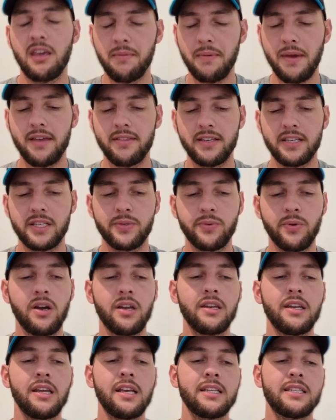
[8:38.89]
about this
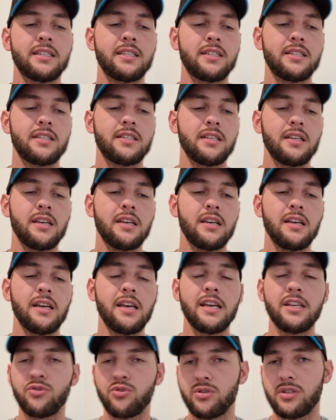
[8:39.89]
one. It's
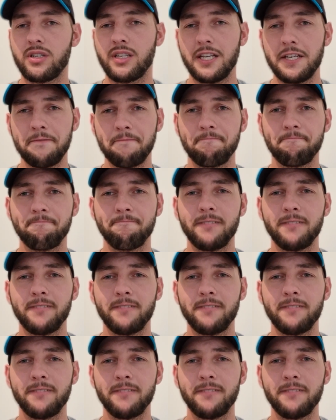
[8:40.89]
interesting.